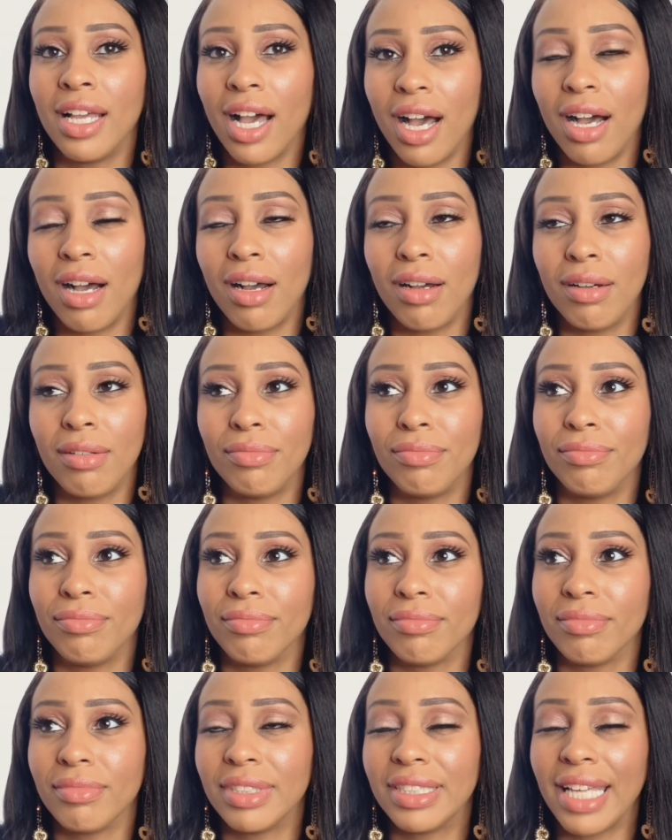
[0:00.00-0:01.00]
um,
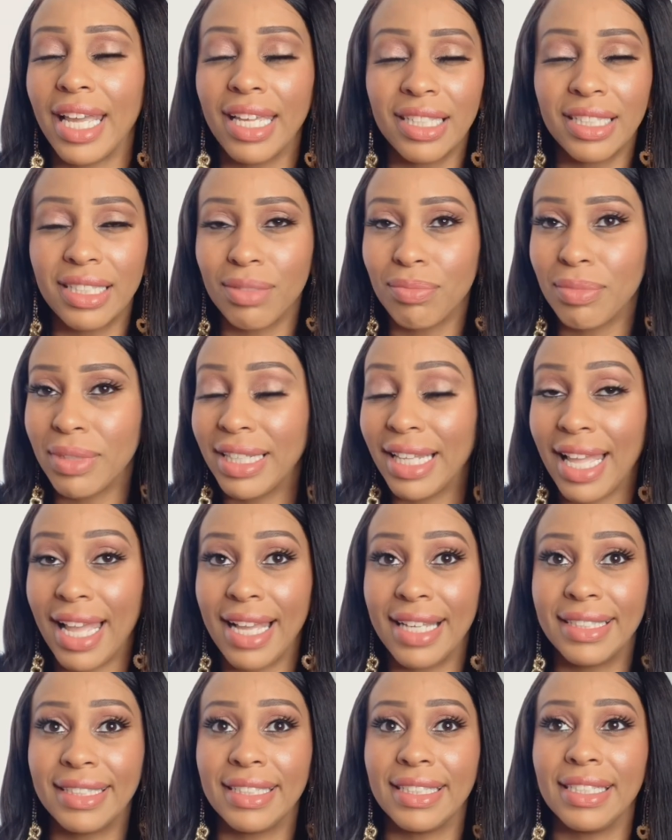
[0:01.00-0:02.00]
taking some
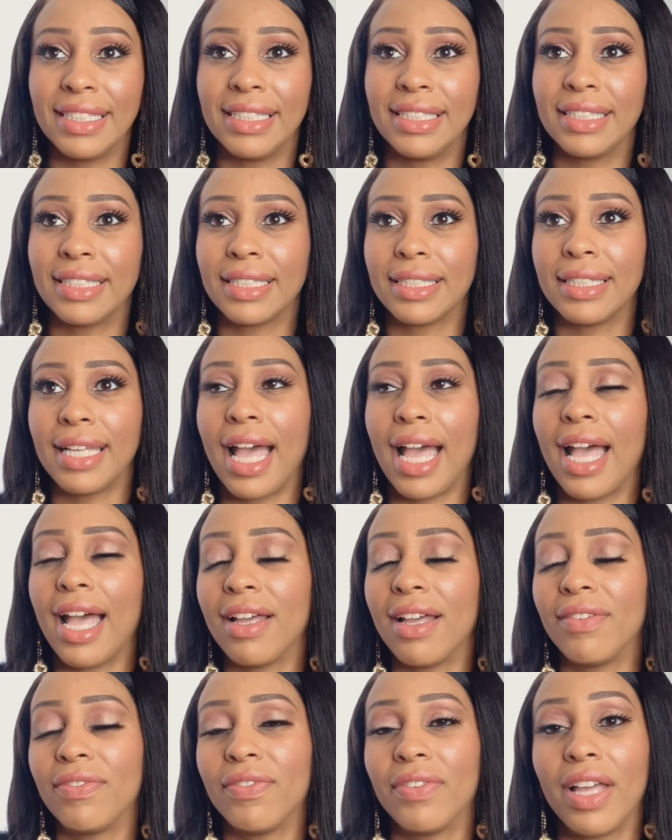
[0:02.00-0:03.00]
classes.
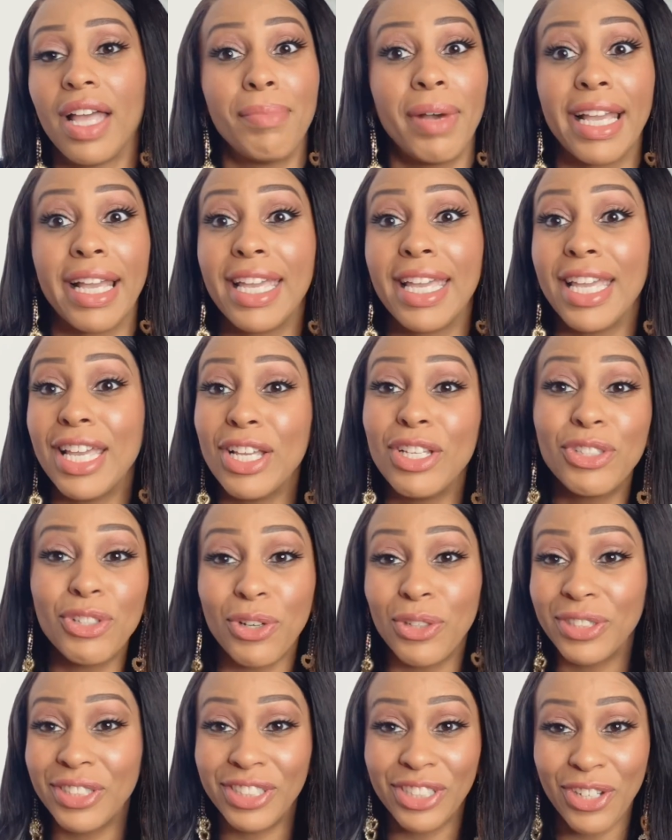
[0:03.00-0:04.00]
I my kids
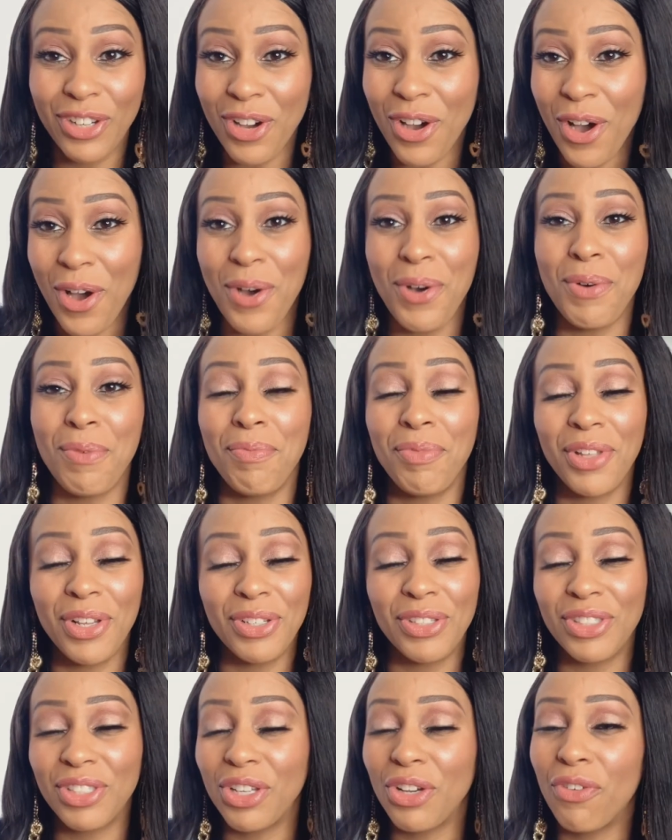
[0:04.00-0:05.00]
are still home. They're
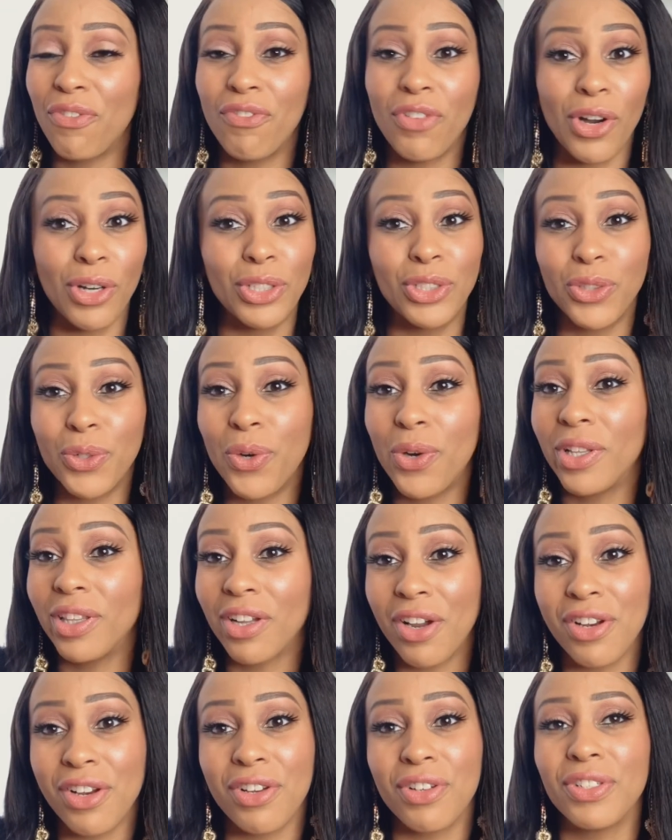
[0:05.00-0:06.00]
still virtual
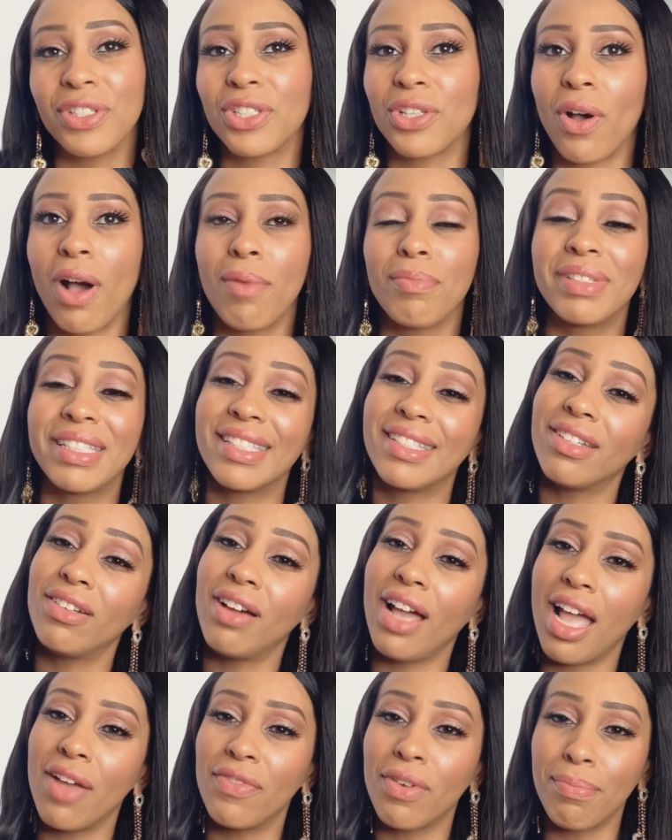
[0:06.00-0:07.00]
learners. So I'm still
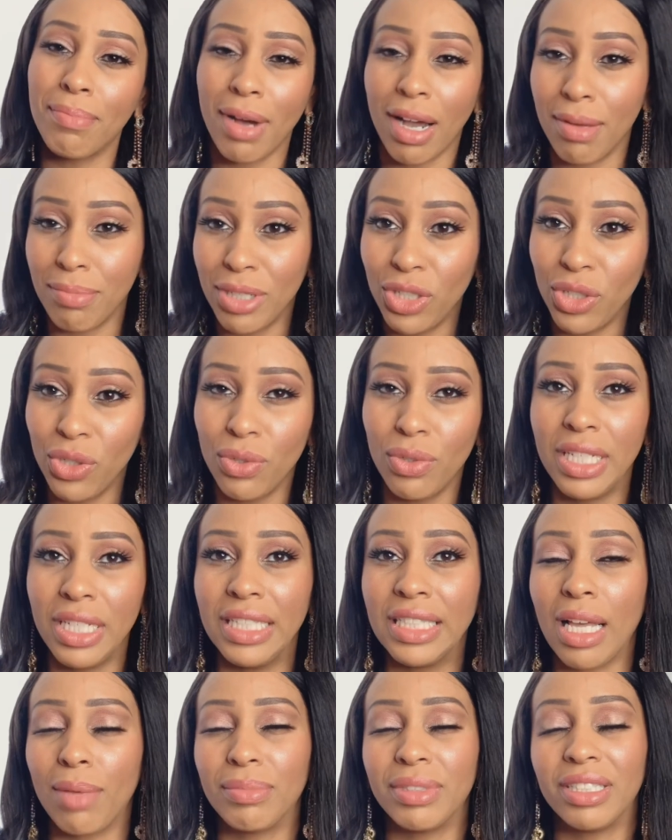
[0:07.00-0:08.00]
having mommy duties.
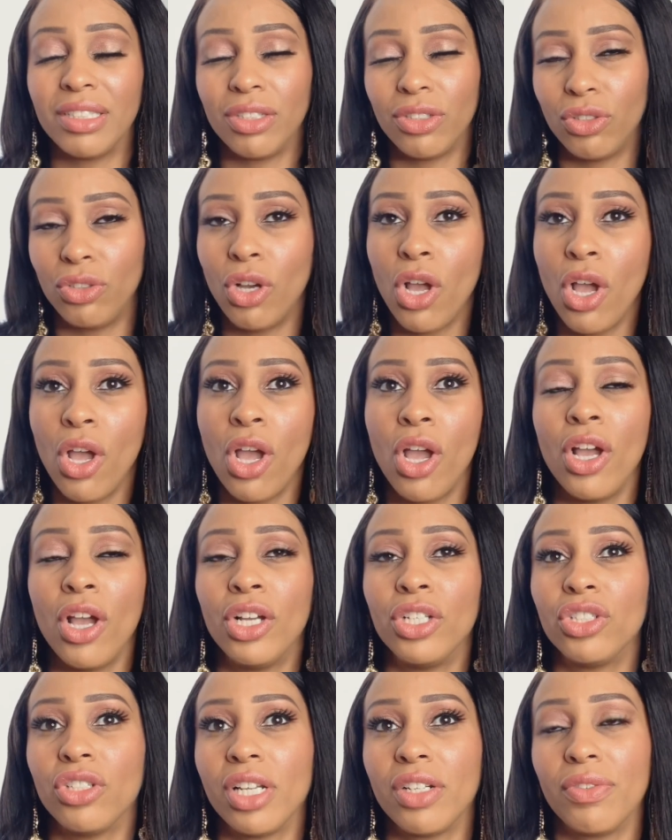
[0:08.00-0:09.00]
I'm still
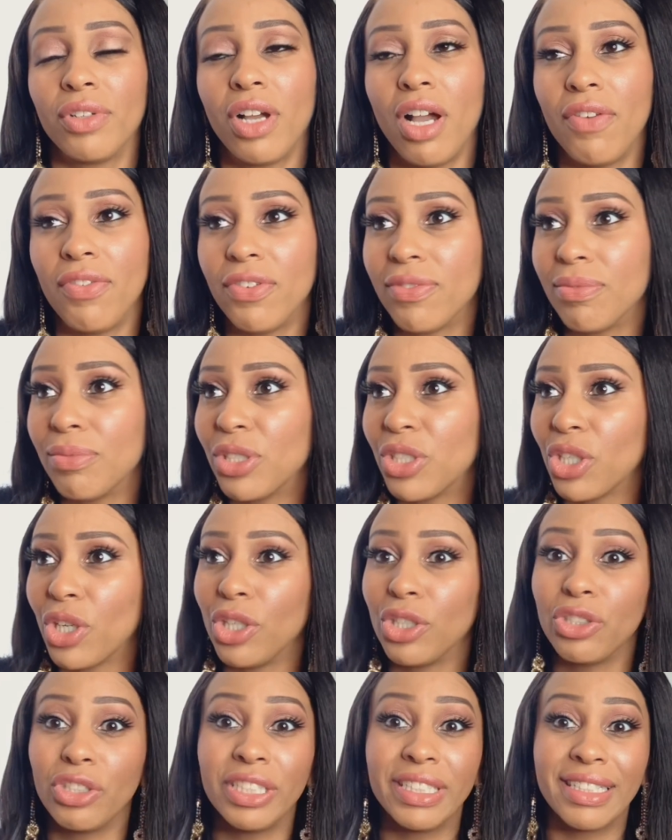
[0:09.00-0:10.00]
trying to recover from
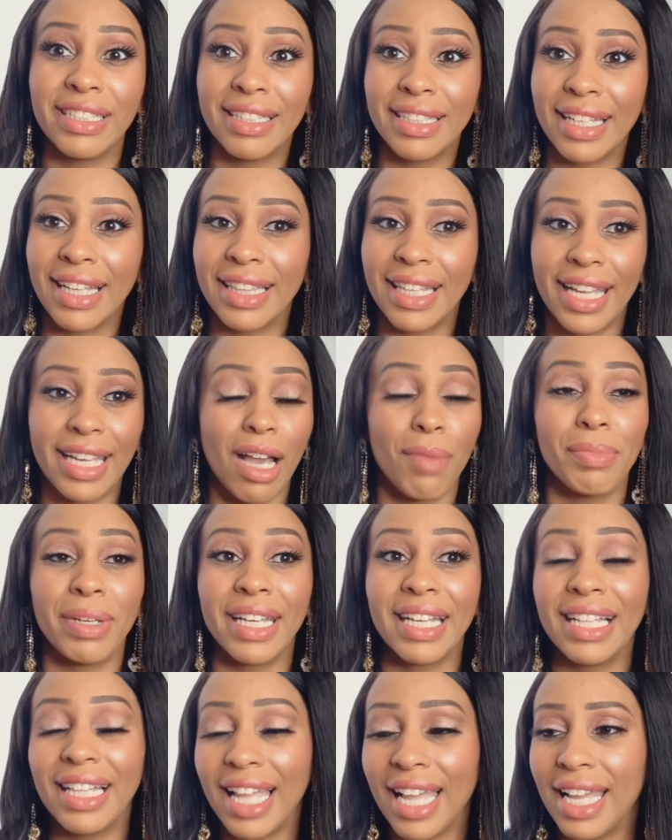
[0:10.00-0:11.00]
surgery, still in, like I'm in
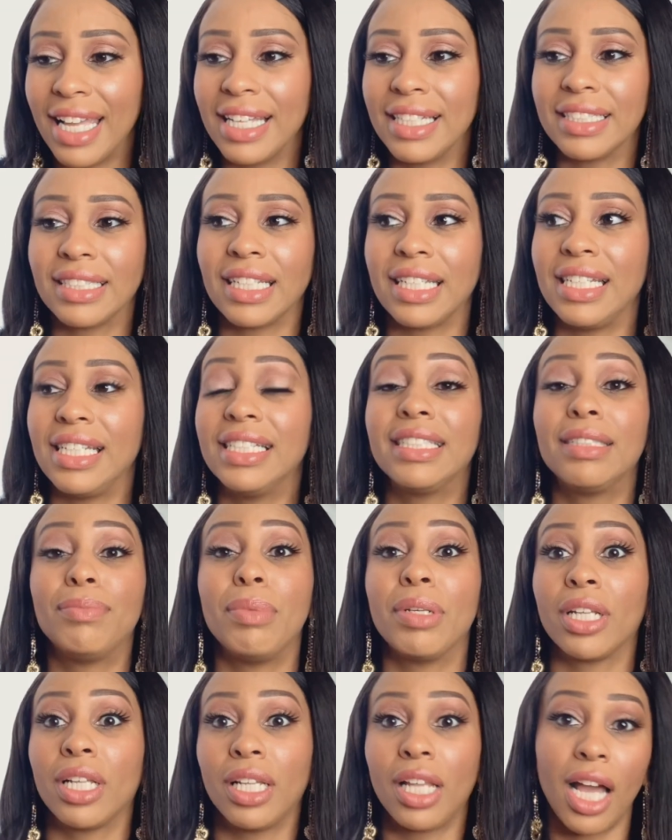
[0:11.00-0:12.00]
class. It's
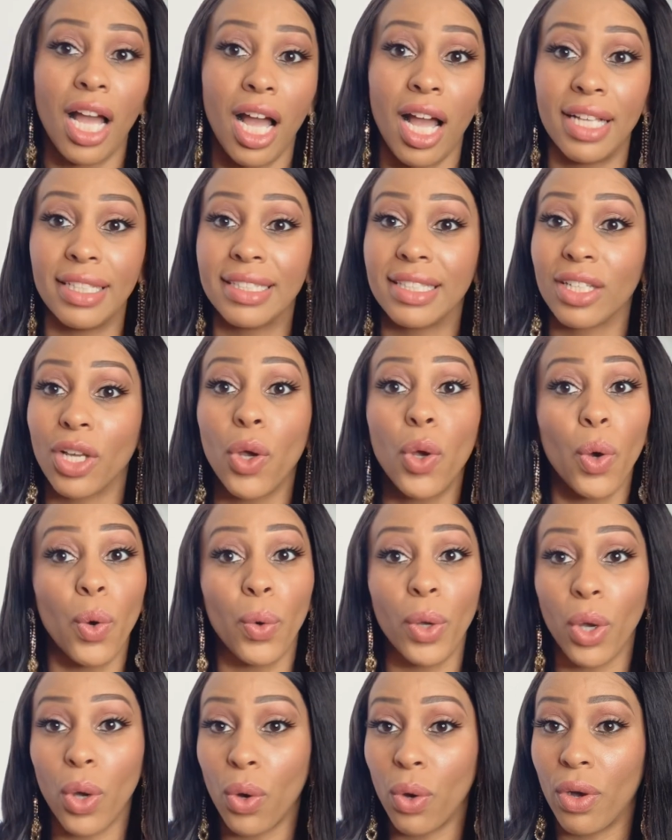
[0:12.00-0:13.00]
been a lot
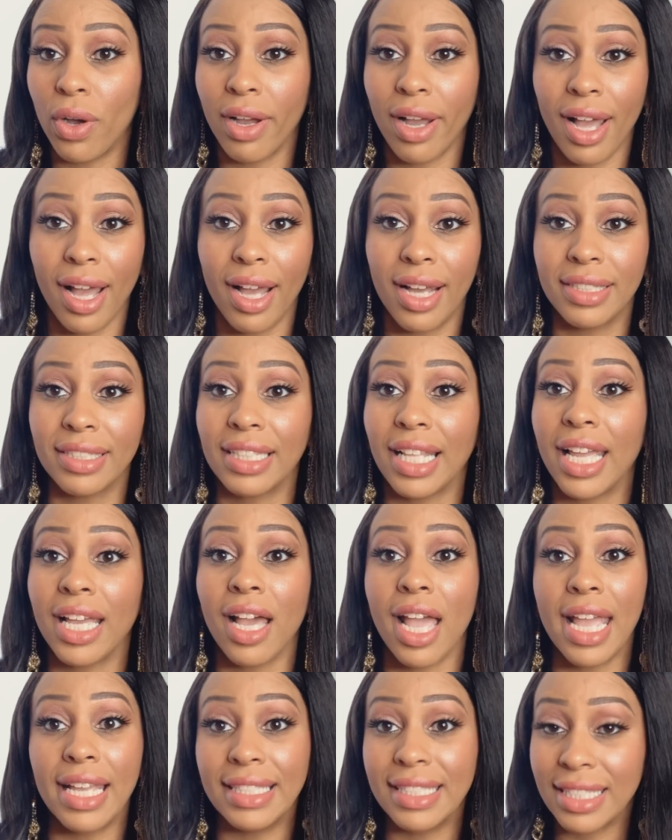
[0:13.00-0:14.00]
going on, guys, like
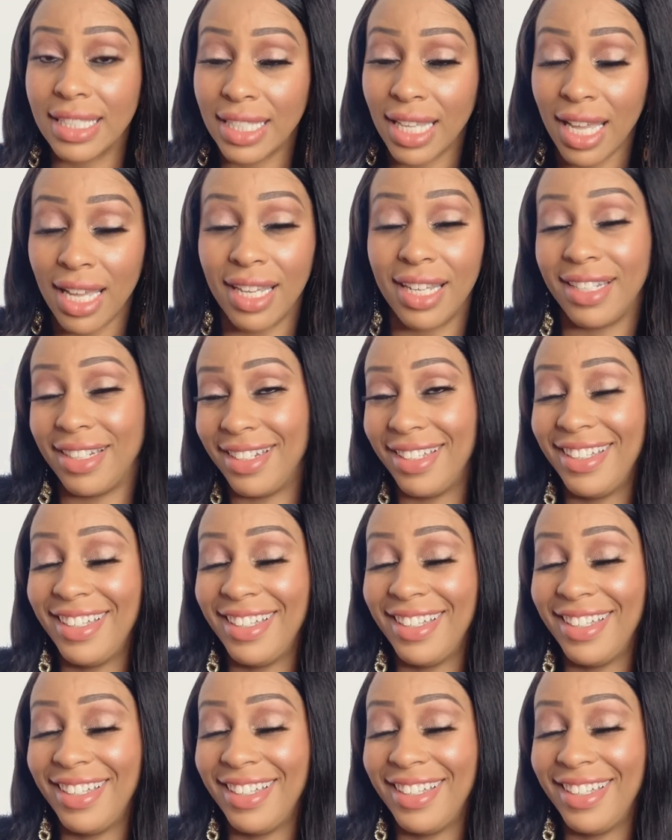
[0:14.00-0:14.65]
a ton.